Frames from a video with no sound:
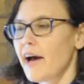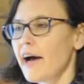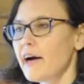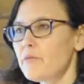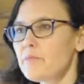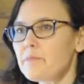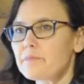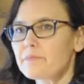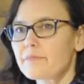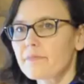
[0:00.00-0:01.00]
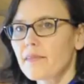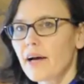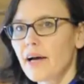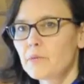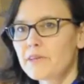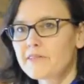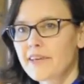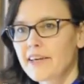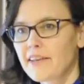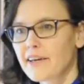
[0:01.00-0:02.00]
I would
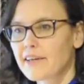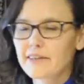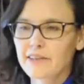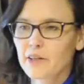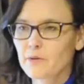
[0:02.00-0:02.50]
say that,